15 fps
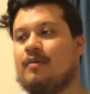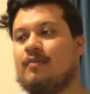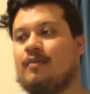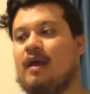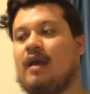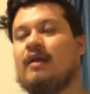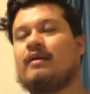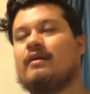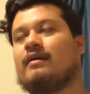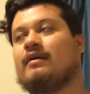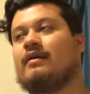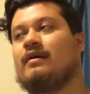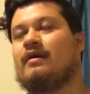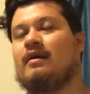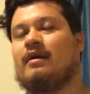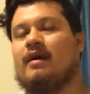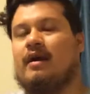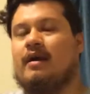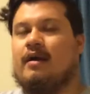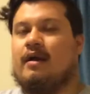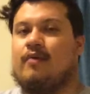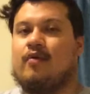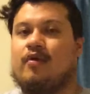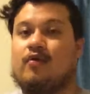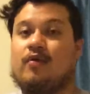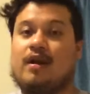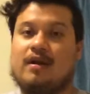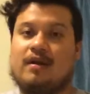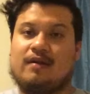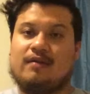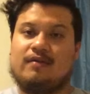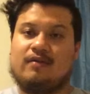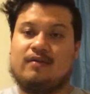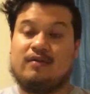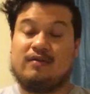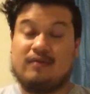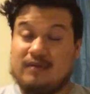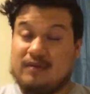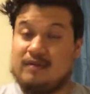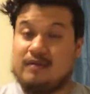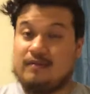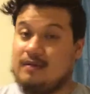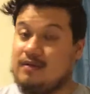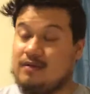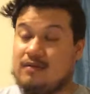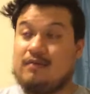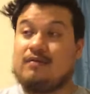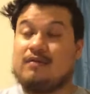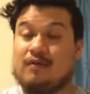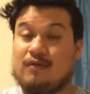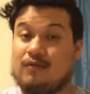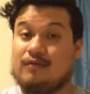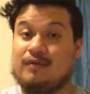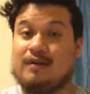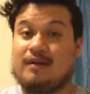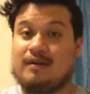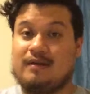And I regret it, because this dude's old,